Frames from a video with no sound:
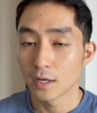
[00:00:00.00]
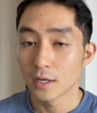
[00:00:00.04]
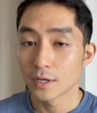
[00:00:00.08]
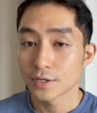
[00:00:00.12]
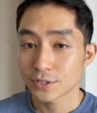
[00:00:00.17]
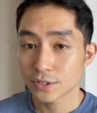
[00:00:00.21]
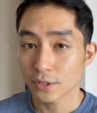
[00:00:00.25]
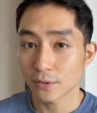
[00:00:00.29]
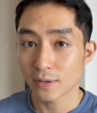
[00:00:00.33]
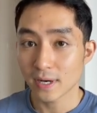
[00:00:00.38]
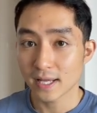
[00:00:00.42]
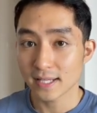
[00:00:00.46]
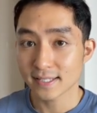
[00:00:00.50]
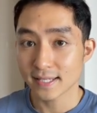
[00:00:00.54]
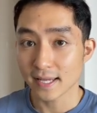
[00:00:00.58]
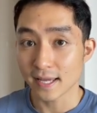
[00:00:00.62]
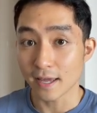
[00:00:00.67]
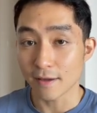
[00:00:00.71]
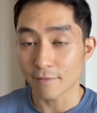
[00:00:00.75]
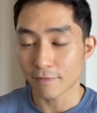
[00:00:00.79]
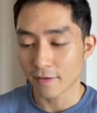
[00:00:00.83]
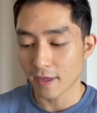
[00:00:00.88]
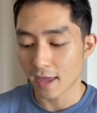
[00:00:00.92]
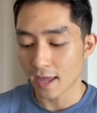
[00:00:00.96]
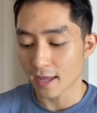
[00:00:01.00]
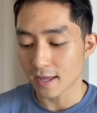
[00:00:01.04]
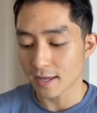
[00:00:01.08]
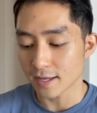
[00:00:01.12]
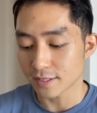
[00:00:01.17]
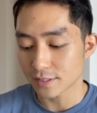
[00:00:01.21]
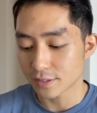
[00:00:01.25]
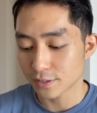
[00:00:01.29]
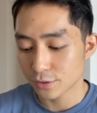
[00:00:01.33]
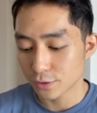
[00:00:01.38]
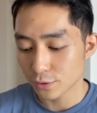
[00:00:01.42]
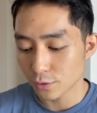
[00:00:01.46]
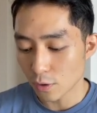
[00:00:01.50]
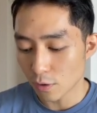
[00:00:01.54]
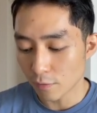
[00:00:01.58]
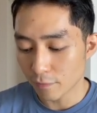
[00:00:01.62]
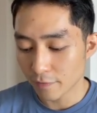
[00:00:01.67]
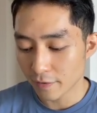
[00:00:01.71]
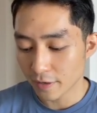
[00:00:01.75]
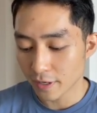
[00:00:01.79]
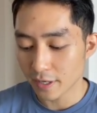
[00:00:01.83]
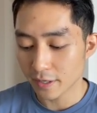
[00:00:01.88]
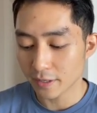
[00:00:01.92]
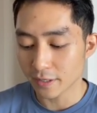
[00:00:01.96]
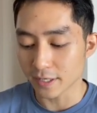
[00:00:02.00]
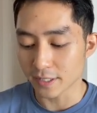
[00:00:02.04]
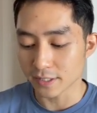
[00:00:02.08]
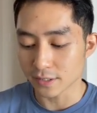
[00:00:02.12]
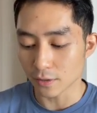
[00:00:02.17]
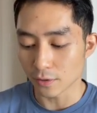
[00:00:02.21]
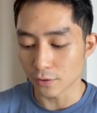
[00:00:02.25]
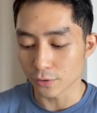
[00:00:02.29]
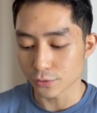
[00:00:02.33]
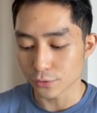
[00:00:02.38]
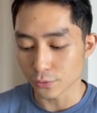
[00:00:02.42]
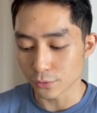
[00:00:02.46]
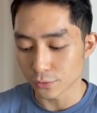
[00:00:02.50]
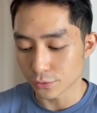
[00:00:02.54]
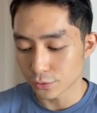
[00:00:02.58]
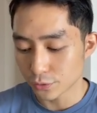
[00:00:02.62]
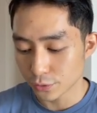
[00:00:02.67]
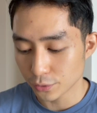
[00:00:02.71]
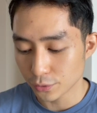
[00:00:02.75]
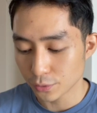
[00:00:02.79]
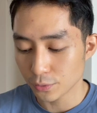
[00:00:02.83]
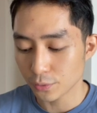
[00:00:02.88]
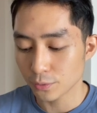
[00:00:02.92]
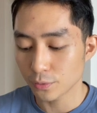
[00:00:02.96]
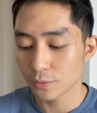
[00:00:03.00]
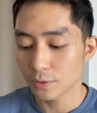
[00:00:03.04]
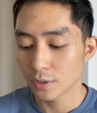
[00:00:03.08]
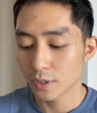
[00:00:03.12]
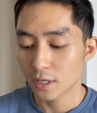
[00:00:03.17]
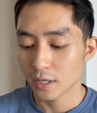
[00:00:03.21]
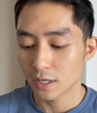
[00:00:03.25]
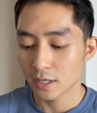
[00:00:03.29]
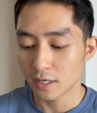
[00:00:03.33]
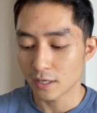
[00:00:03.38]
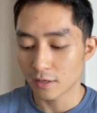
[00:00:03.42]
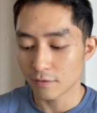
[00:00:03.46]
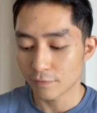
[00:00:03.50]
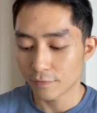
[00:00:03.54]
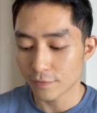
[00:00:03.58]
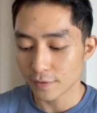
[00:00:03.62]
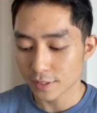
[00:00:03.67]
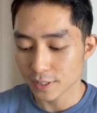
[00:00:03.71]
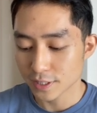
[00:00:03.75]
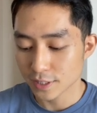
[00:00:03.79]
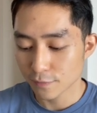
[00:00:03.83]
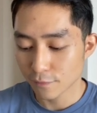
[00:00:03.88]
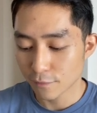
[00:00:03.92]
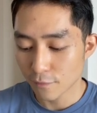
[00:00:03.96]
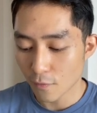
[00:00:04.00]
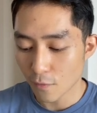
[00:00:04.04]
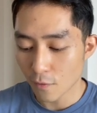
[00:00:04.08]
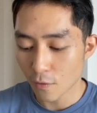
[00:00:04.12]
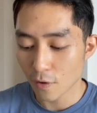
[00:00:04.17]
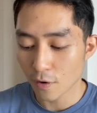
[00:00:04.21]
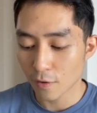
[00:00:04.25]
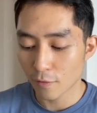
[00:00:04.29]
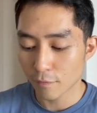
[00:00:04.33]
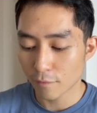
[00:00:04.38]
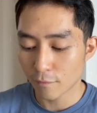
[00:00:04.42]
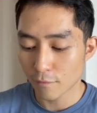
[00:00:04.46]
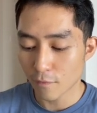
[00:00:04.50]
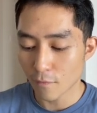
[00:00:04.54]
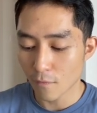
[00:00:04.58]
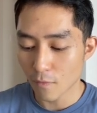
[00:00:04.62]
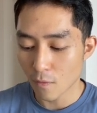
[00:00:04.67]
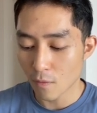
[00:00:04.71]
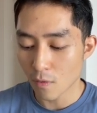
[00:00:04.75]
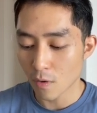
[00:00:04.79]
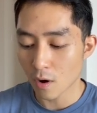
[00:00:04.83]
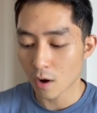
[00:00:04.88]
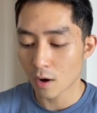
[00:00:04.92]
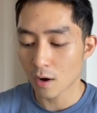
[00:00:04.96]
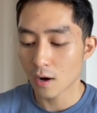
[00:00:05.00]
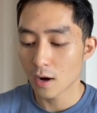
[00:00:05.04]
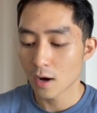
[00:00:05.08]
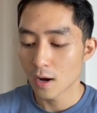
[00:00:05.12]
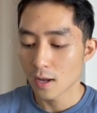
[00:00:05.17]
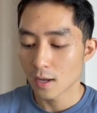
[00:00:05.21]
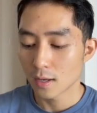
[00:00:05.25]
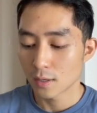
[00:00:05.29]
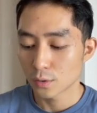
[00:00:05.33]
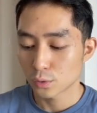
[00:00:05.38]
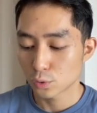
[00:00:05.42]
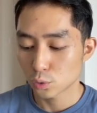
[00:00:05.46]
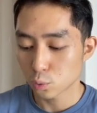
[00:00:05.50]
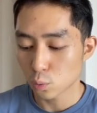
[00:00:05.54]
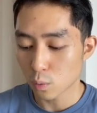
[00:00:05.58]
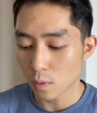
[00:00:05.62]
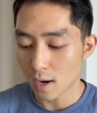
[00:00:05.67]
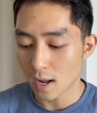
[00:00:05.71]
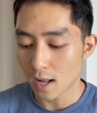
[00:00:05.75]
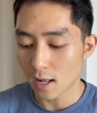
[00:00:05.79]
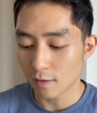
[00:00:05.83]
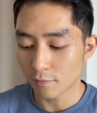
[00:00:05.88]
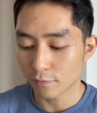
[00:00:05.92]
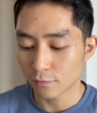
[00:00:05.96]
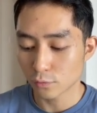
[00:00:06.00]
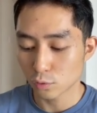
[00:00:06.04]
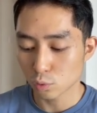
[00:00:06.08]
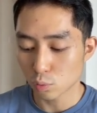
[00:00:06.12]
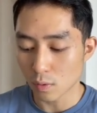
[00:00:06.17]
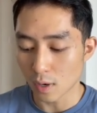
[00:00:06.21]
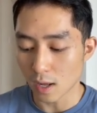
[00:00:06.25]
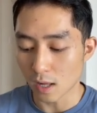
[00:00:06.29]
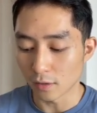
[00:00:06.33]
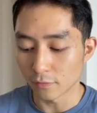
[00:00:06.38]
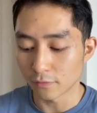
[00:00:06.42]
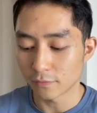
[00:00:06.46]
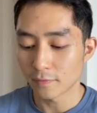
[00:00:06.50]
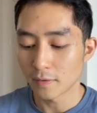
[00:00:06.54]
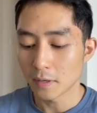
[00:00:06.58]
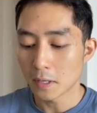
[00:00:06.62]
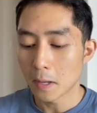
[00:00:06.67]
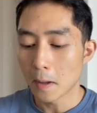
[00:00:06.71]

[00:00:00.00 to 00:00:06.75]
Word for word: so let's say if k is 2 over here, it's also 2. If it's 4, 4, 12, 12.